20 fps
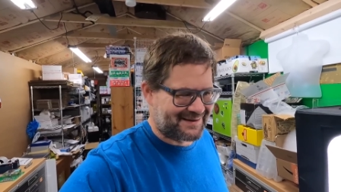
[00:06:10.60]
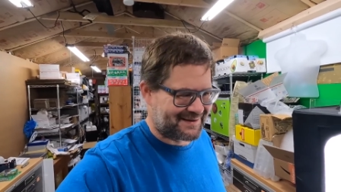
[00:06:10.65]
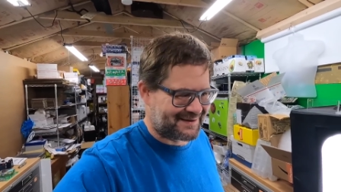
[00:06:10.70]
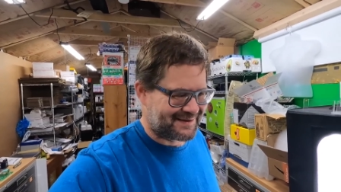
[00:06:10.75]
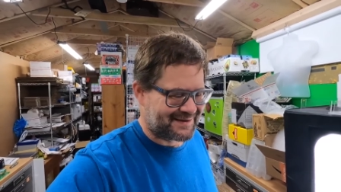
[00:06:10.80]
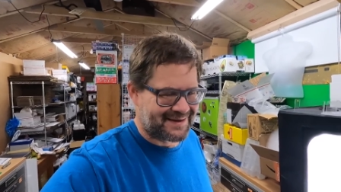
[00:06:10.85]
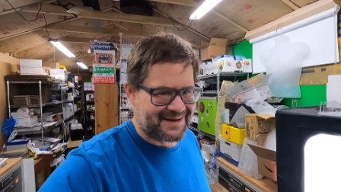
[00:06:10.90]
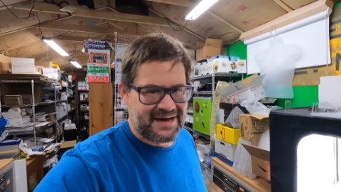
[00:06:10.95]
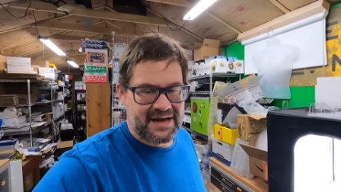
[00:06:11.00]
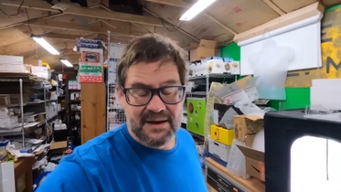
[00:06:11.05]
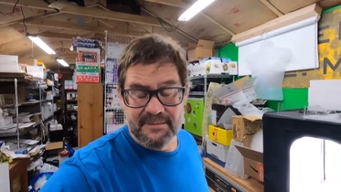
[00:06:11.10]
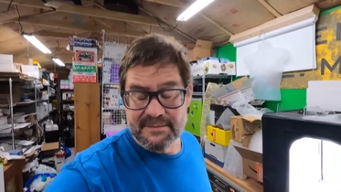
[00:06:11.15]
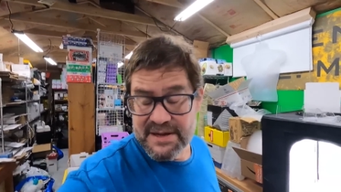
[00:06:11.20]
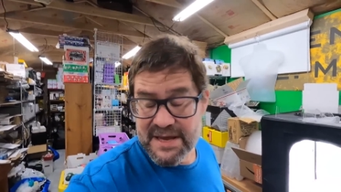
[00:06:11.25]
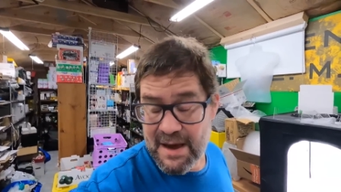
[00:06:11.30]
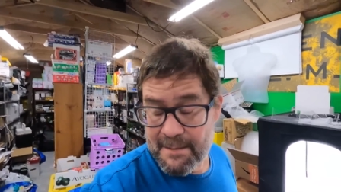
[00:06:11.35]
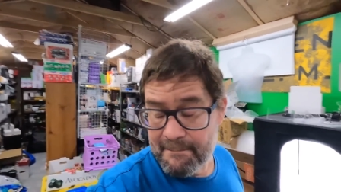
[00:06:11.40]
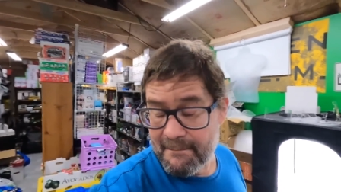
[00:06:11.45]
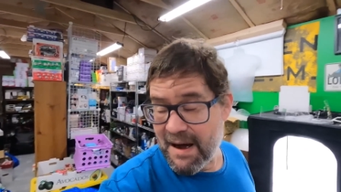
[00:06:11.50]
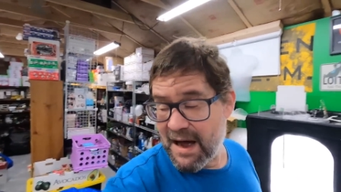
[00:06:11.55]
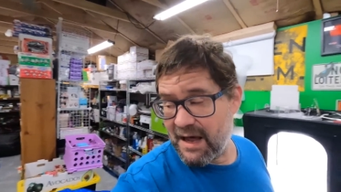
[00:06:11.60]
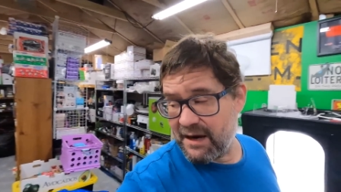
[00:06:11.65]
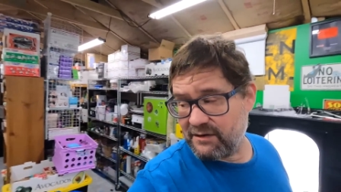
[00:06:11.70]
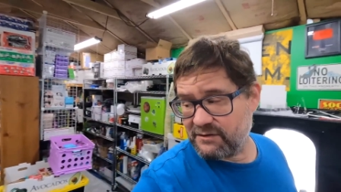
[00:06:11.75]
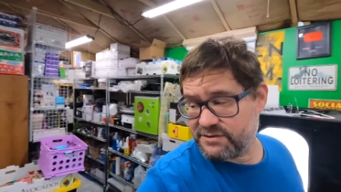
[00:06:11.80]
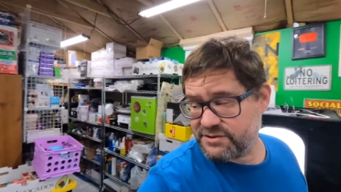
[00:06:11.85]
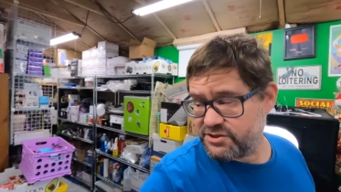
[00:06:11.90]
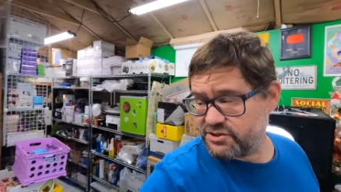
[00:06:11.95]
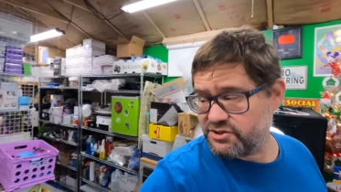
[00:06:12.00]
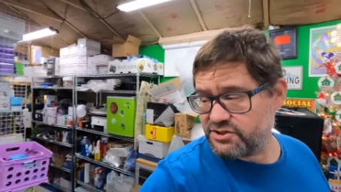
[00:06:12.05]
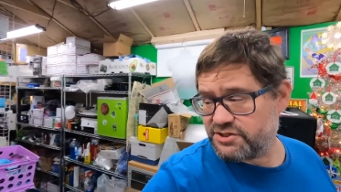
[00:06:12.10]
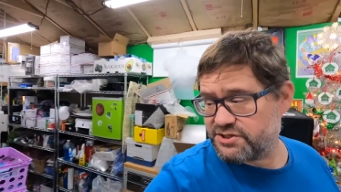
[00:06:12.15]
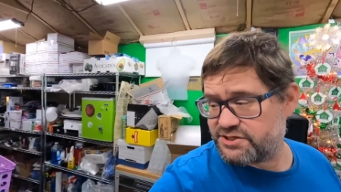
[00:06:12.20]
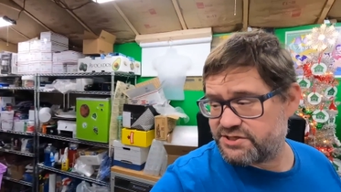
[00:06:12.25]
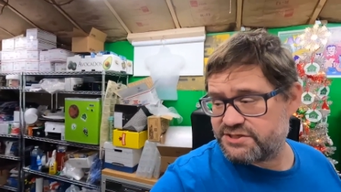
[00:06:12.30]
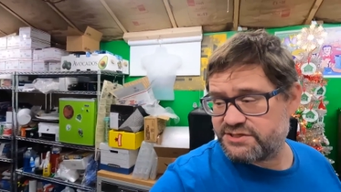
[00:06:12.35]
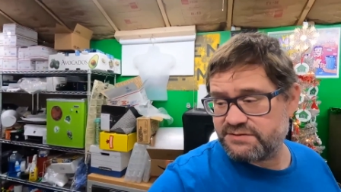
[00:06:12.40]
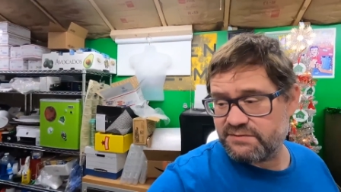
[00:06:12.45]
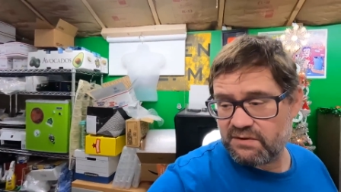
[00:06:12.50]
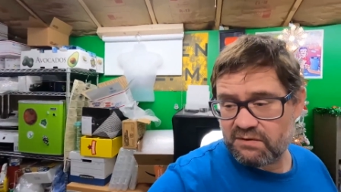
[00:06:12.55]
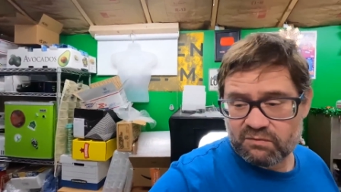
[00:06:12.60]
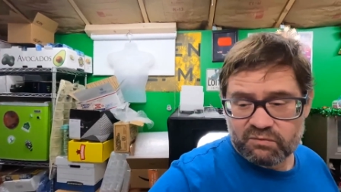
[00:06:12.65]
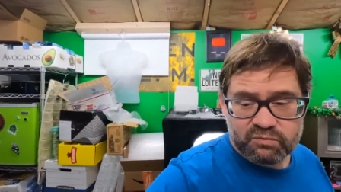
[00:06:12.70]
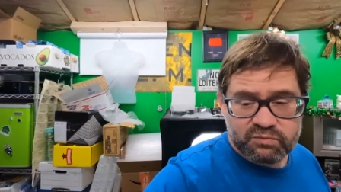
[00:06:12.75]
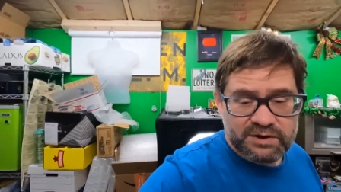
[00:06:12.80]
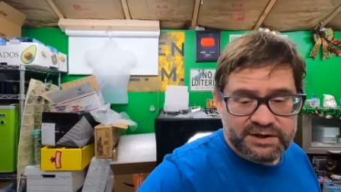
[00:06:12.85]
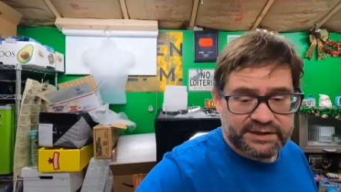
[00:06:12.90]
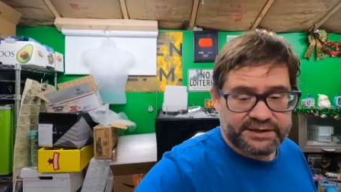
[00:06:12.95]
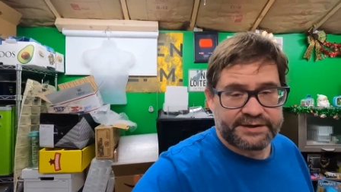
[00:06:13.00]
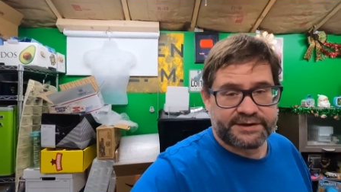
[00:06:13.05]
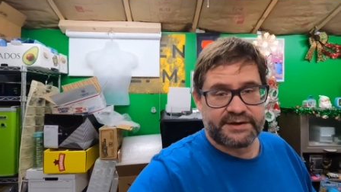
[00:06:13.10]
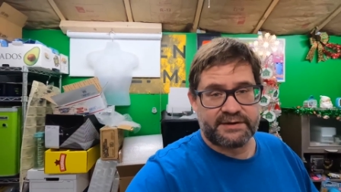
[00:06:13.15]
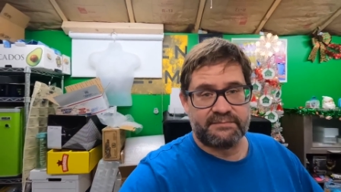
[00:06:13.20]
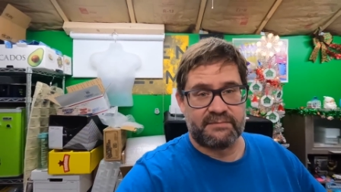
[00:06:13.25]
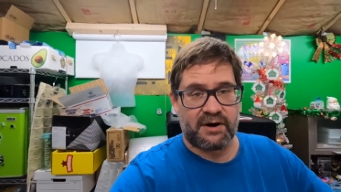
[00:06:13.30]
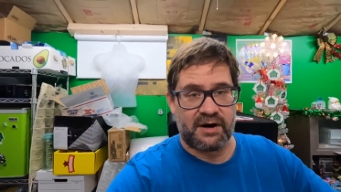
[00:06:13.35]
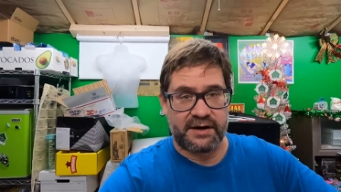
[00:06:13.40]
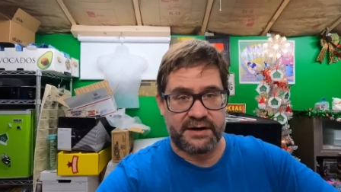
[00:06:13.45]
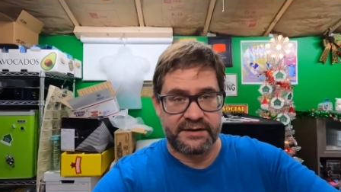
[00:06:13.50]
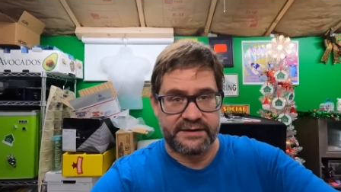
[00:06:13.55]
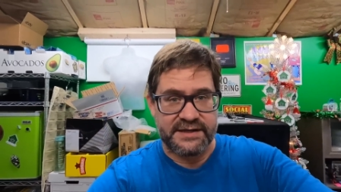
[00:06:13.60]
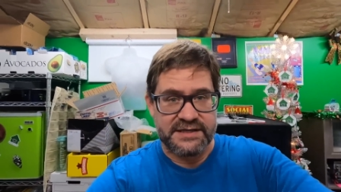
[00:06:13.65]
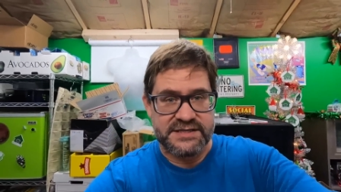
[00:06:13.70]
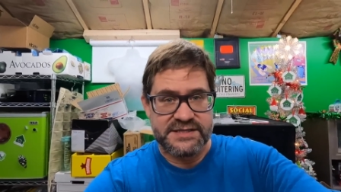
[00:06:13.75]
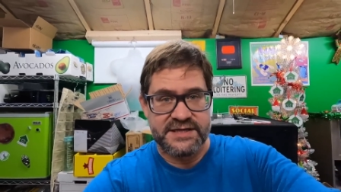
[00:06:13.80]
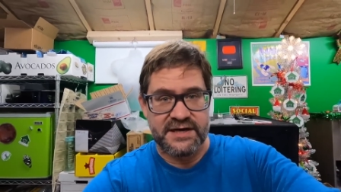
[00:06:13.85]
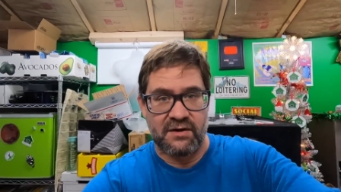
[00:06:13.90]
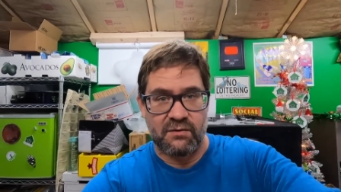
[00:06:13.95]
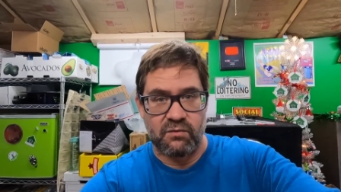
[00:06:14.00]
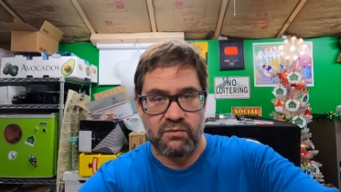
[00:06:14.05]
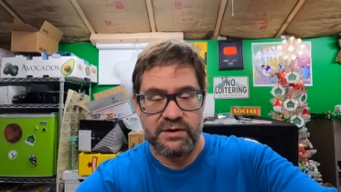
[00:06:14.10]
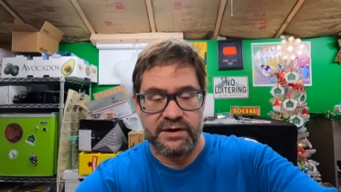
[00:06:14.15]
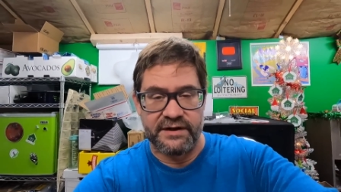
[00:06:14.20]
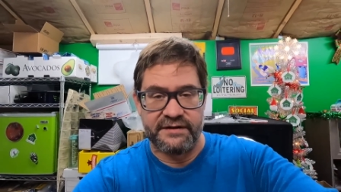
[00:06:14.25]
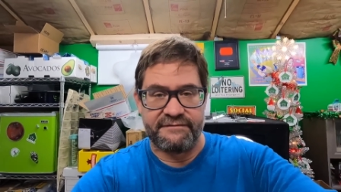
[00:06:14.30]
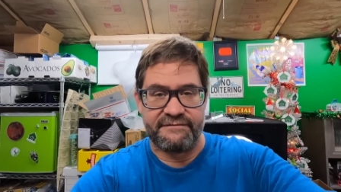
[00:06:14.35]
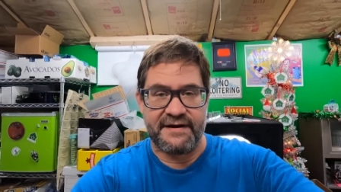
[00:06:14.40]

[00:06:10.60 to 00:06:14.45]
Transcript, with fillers: but yeah, models are just a really good market. They sell really